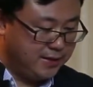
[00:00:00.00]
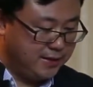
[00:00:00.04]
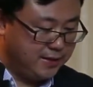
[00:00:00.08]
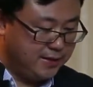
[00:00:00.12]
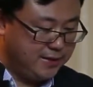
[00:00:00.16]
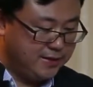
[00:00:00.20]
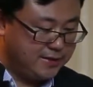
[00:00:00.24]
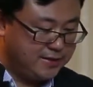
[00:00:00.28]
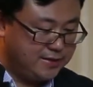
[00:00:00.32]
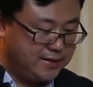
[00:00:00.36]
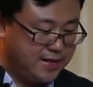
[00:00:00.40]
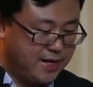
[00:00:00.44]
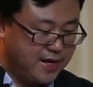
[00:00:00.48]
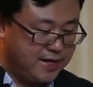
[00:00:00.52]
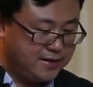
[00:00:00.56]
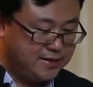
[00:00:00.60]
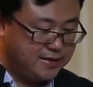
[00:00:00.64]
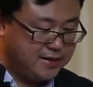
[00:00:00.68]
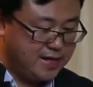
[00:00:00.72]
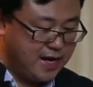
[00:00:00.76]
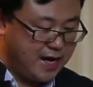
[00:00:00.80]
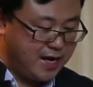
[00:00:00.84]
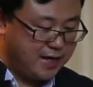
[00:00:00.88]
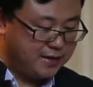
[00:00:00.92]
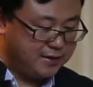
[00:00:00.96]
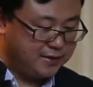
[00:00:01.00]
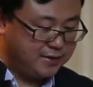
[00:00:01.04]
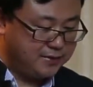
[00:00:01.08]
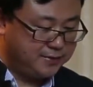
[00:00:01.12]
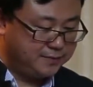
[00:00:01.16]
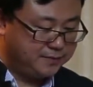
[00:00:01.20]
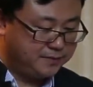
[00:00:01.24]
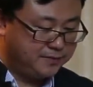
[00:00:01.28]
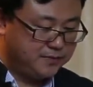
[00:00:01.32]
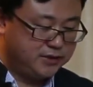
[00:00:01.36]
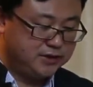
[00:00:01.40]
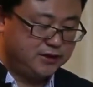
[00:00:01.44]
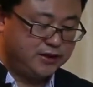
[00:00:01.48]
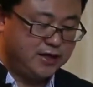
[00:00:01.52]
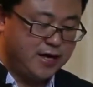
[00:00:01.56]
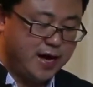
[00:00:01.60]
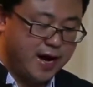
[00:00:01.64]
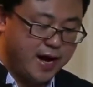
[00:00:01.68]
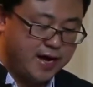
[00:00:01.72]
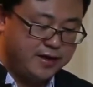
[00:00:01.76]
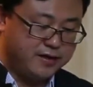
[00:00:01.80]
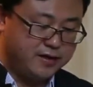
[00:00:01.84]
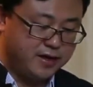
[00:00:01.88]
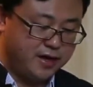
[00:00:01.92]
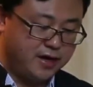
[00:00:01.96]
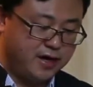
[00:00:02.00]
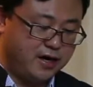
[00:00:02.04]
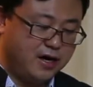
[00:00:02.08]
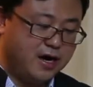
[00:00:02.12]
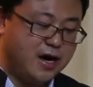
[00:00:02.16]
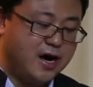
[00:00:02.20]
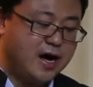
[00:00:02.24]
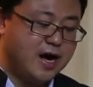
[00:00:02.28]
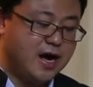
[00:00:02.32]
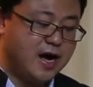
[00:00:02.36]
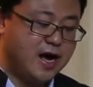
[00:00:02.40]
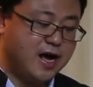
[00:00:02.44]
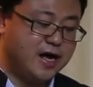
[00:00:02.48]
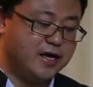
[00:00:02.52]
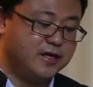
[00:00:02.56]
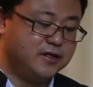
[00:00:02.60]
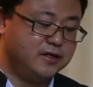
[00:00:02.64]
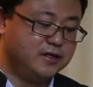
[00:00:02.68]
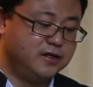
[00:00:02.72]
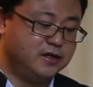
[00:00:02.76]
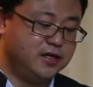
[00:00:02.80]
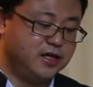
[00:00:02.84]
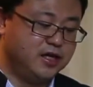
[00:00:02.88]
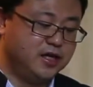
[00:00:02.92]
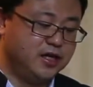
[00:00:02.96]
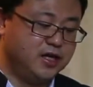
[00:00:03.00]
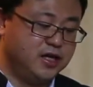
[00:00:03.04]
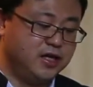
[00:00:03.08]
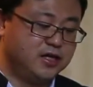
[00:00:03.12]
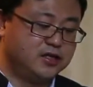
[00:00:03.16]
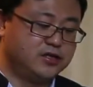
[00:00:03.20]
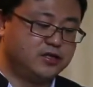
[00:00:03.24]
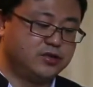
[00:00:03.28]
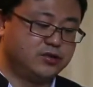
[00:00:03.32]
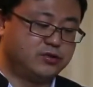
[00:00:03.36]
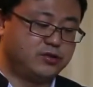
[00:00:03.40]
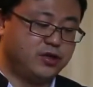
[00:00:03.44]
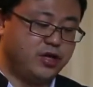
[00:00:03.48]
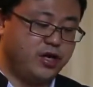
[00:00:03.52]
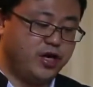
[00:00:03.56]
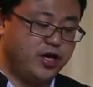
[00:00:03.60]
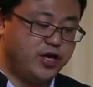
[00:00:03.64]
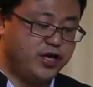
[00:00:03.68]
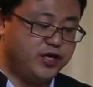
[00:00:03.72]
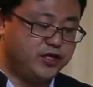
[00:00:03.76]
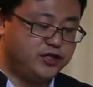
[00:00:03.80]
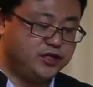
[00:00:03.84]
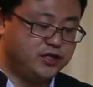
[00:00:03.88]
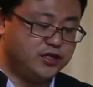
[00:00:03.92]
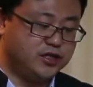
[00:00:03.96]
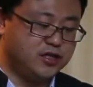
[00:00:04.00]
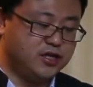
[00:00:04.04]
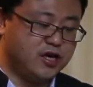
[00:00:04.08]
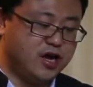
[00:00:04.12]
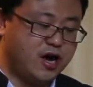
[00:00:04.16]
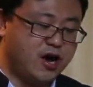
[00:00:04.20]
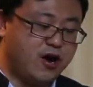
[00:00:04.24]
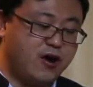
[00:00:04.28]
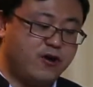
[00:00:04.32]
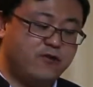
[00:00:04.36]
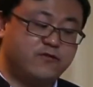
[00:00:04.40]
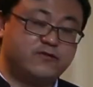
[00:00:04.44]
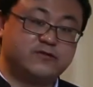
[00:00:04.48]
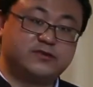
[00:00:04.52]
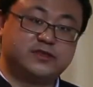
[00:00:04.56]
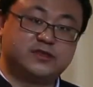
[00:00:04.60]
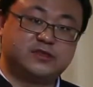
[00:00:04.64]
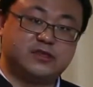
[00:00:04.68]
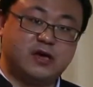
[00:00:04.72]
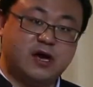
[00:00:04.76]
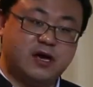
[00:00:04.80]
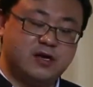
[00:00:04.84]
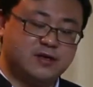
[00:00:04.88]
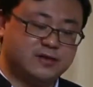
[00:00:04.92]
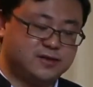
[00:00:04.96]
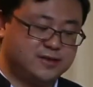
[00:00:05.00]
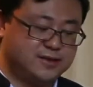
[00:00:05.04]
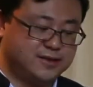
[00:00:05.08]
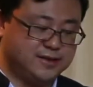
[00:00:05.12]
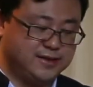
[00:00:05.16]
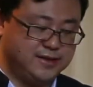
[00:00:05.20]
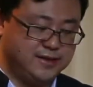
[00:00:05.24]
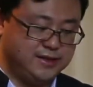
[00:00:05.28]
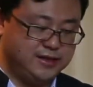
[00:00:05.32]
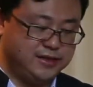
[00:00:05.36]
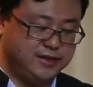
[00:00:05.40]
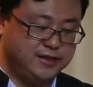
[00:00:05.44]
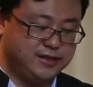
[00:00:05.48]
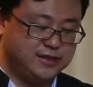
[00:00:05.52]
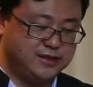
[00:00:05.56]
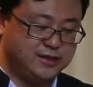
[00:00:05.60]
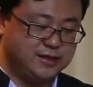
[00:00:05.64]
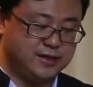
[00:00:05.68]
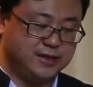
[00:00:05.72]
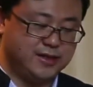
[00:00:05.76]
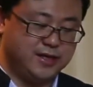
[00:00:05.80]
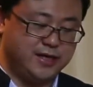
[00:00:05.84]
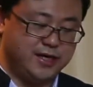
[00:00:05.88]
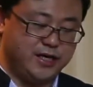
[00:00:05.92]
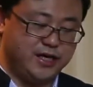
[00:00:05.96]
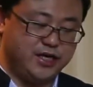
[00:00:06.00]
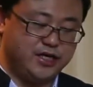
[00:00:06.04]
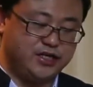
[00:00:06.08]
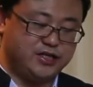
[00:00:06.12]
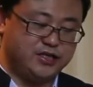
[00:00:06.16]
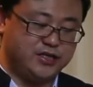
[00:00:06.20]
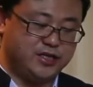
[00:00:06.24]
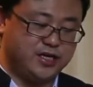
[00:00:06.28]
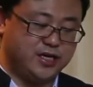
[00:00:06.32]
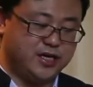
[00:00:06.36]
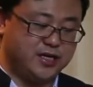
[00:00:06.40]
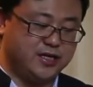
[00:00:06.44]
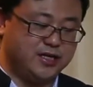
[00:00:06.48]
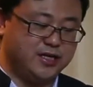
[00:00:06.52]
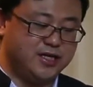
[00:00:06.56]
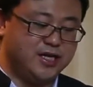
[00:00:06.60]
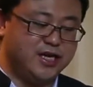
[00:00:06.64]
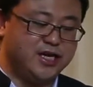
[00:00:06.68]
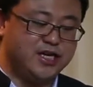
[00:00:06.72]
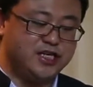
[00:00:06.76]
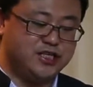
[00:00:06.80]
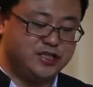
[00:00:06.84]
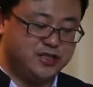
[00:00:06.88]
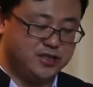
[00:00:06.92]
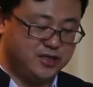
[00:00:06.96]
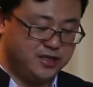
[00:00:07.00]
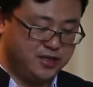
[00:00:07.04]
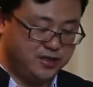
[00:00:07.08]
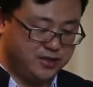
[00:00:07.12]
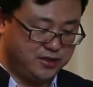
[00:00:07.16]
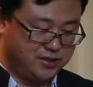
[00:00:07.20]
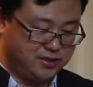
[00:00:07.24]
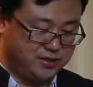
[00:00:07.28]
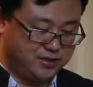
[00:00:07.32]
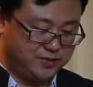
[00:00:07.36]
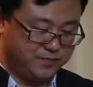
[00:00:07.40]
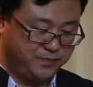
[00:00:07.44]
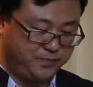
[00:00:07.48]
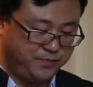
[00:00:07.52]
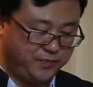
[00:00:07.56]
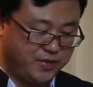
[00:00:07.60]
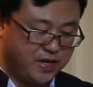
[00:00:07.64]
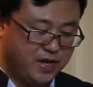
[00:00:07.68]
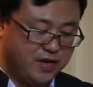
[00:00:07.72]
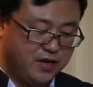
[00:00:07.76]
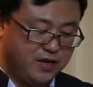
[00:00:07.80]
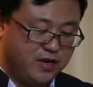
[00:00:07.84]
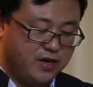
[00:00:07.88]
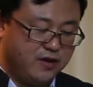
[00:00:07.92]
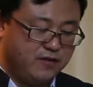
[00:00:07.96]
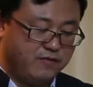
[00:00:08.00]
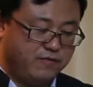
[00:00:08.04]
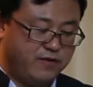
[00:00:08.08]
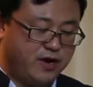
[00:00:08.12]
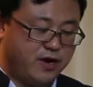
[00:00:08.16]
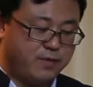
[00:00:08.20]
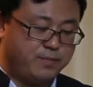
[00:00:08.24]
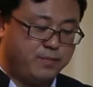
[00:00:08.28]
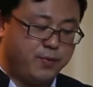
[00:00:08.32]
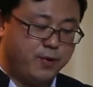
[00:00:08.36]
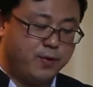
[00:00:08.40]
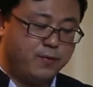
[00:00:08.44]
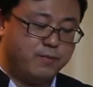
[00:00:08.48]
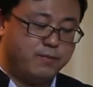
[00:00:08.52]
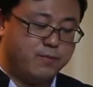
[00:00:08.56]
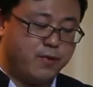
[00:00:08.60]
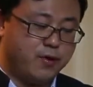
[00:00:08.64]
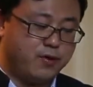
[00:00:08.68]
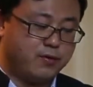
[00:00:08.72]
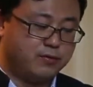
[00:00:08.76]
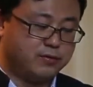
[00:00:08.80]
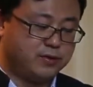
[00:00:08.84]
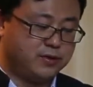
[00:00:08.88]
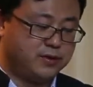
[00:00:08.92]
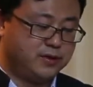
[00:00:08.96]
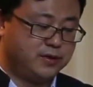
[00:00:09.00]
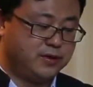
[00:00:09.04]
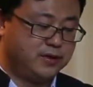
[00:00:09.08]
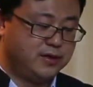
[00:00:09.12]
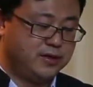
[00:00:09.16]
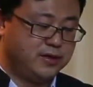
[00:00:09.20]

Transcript: he said that China and the Association of Southeast Asia Nations will promote